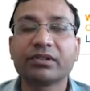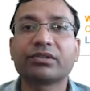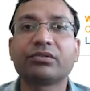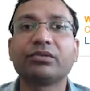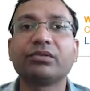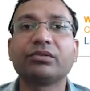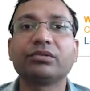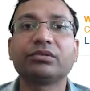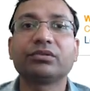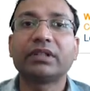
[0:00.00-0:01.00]

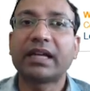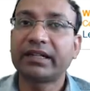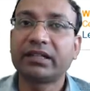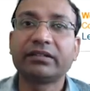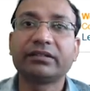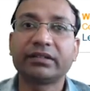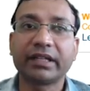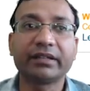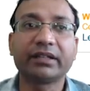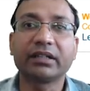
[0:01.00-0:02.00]
So that
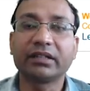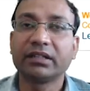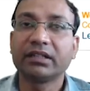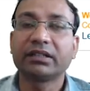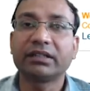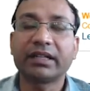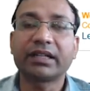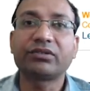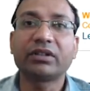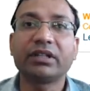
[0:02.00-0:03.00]
thing that
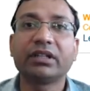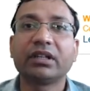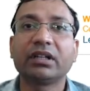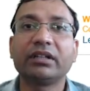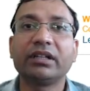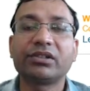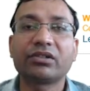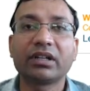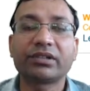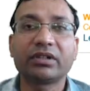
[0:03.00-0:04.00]
actually
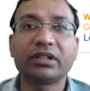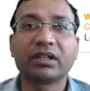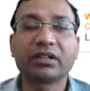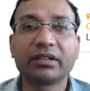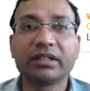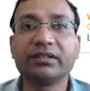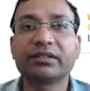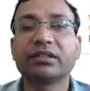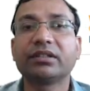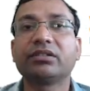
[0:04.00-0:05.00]
natural actually
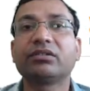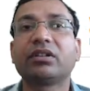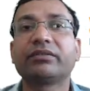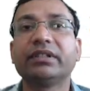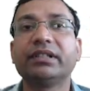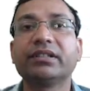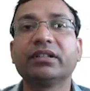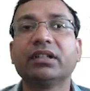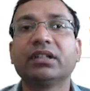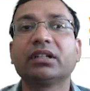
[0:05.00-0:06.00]
occurrence of these
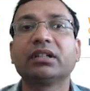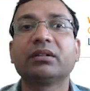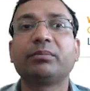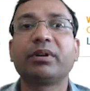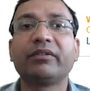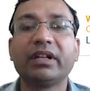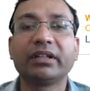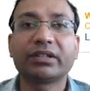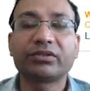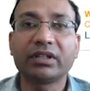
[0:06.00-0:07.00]

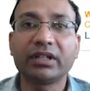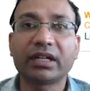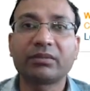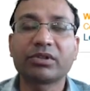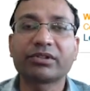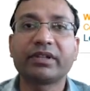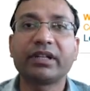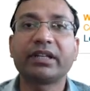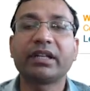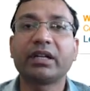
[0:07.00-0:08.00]
prevailing actually
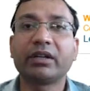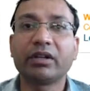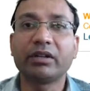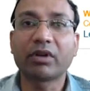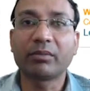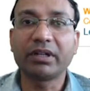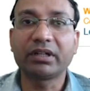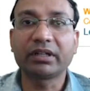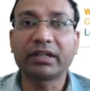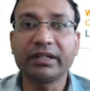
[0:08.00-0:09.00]
atmospheric and
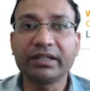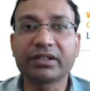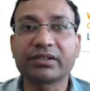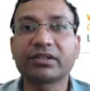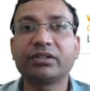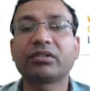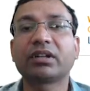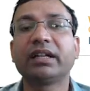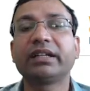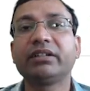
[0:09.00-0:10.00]
environmental conditions,
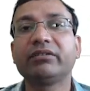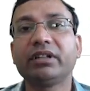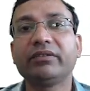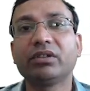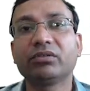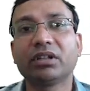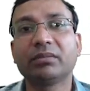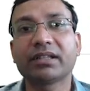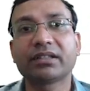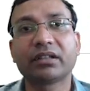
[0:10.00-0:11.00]
collectively we know them
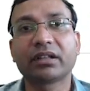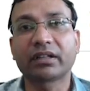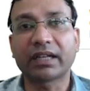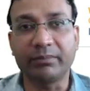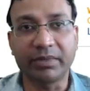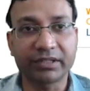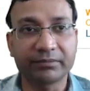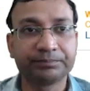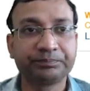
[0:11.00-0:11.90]
as the climate.